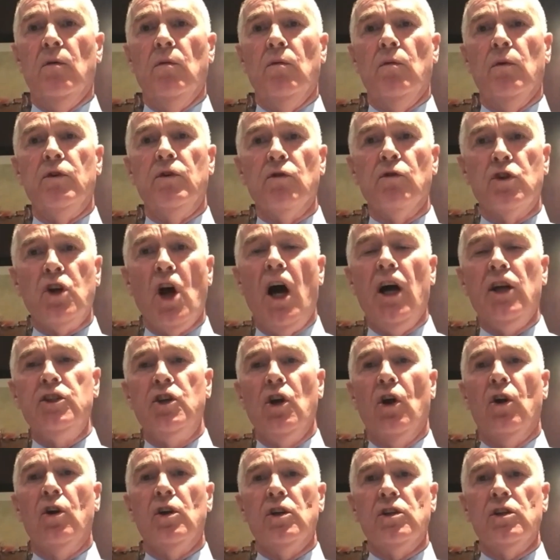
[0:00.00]
When Roseanne's
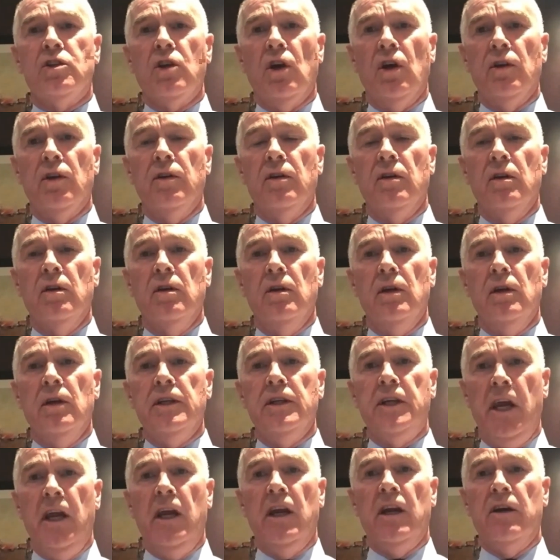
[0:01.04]
youngest son,
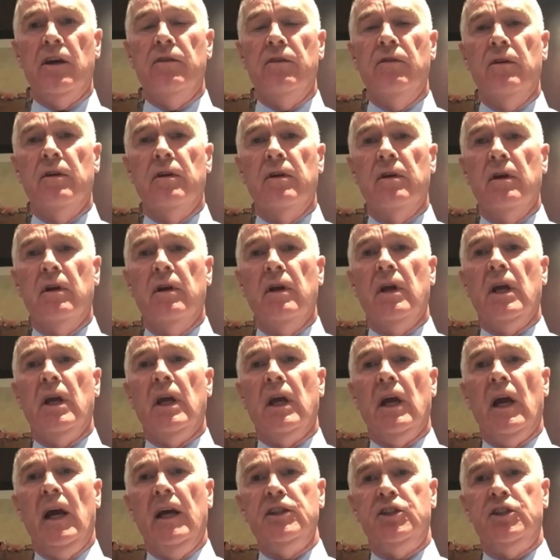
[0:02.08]
Kieran,
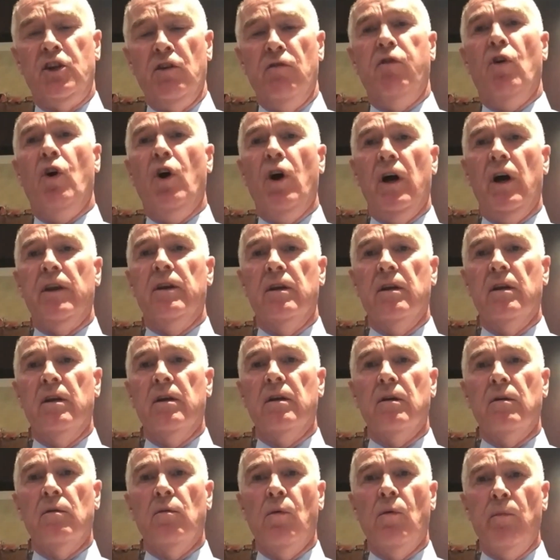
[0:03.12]
and Siobhan,
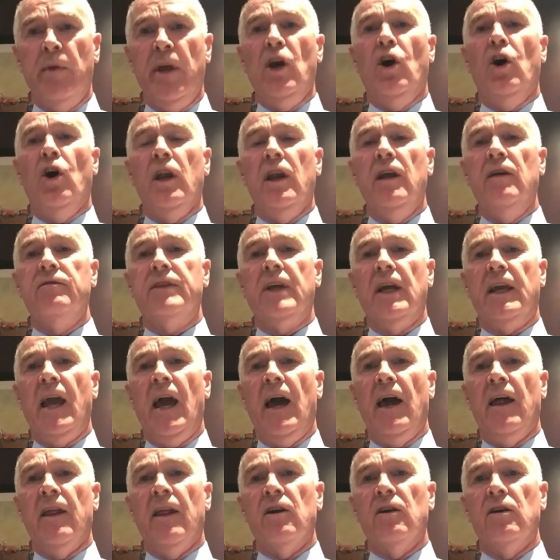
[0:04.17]
when we all lived
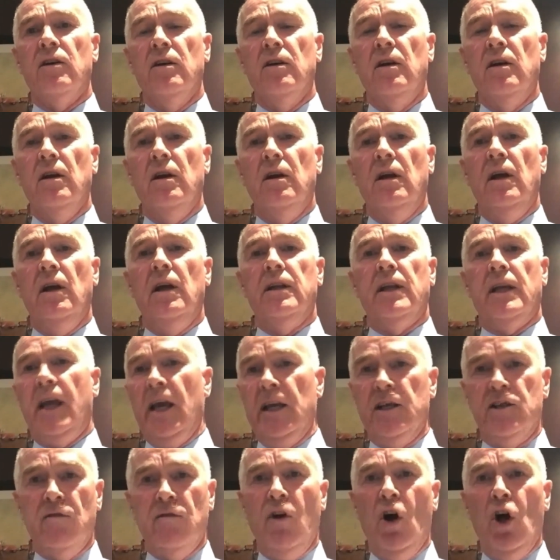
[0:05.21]
together, and the
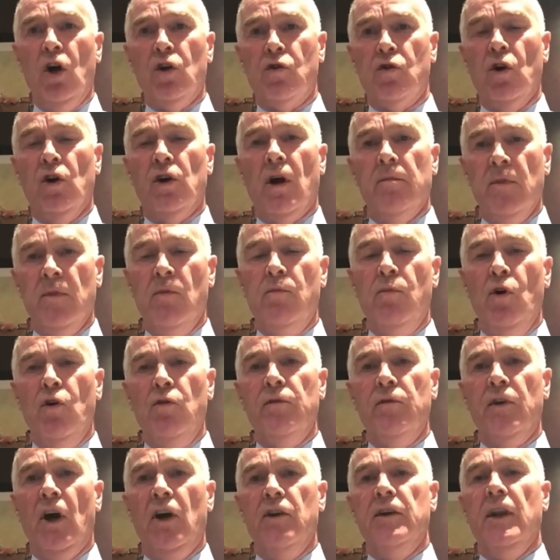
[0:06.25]
kids have all grown up and
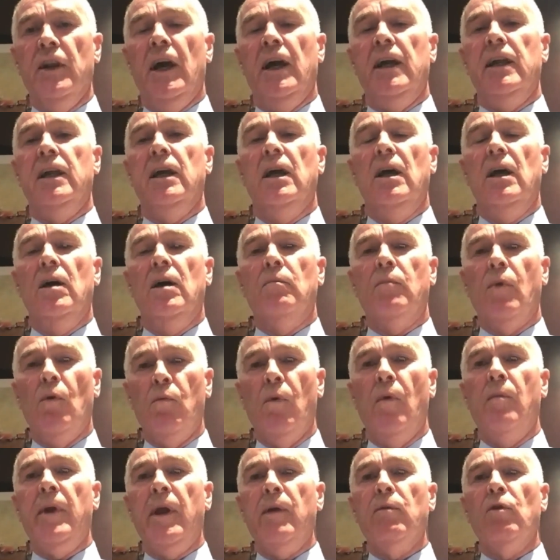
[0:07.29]
moved out now, but
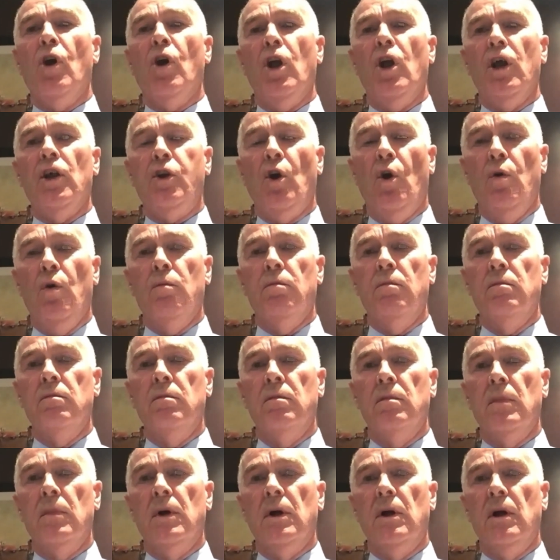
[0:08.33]
when we were all at home,
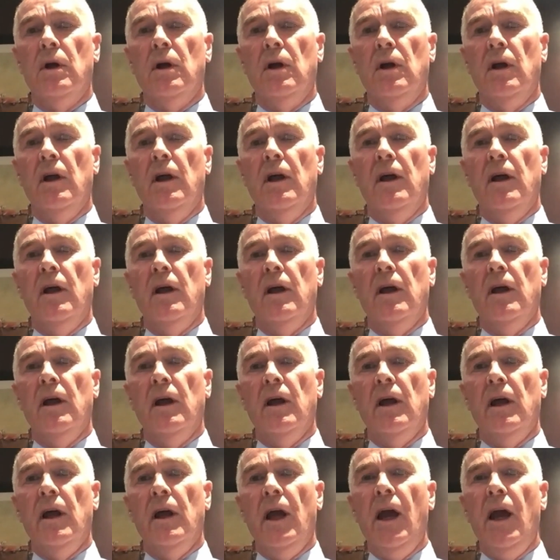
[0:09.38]

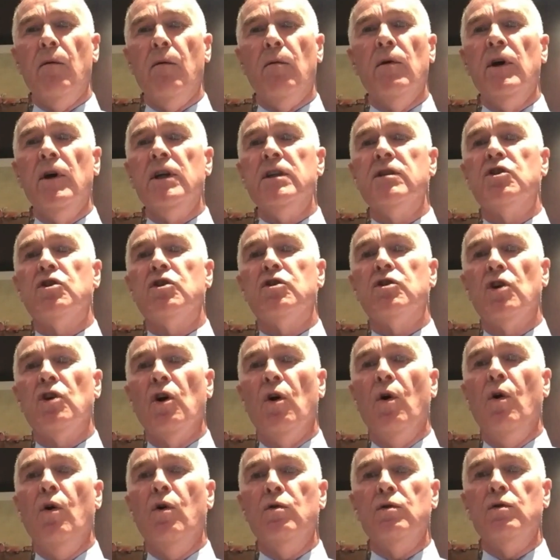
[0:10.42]
it was
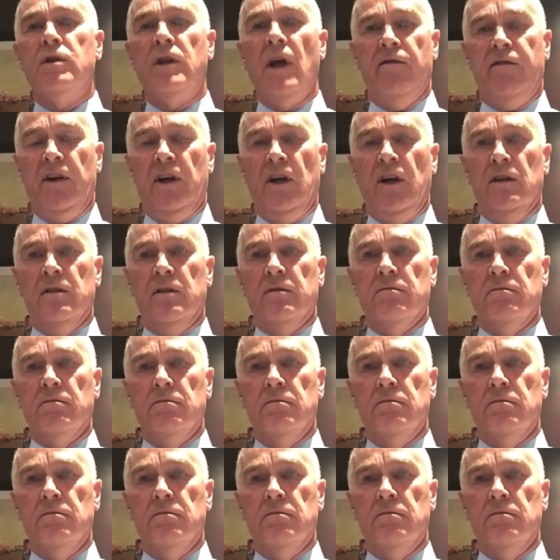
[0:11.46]
so difficult